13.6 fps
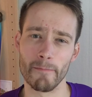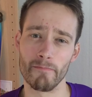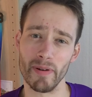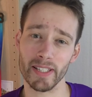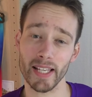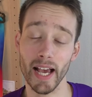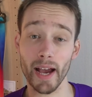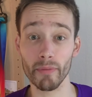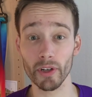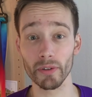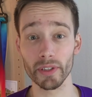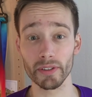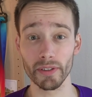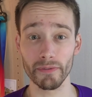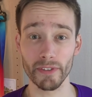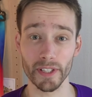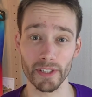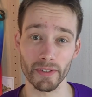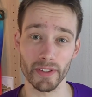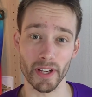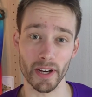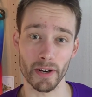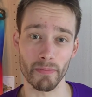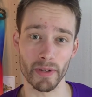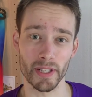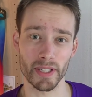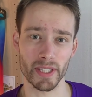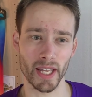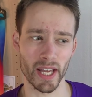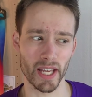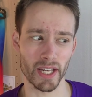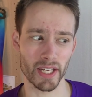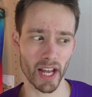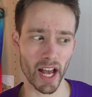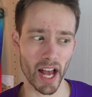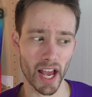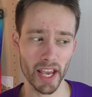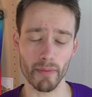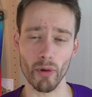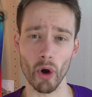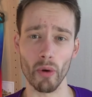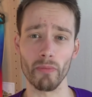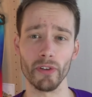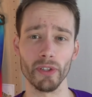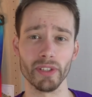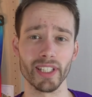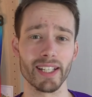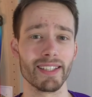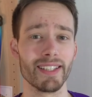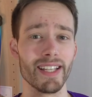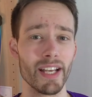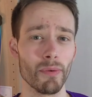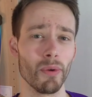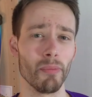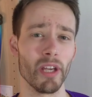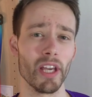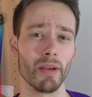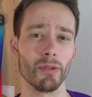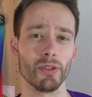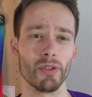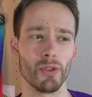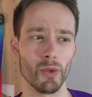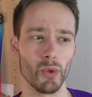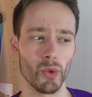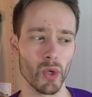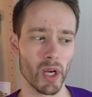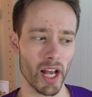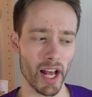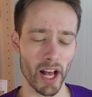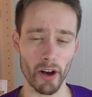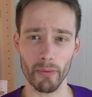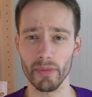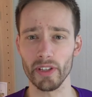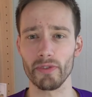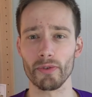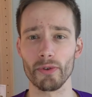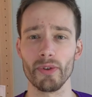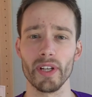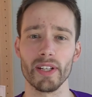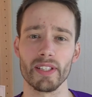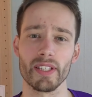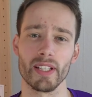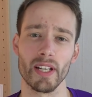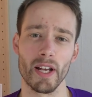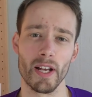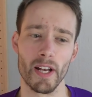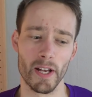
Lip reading: but I'm going to the physiotherapist and I am hopeful that they will be able to help me through this.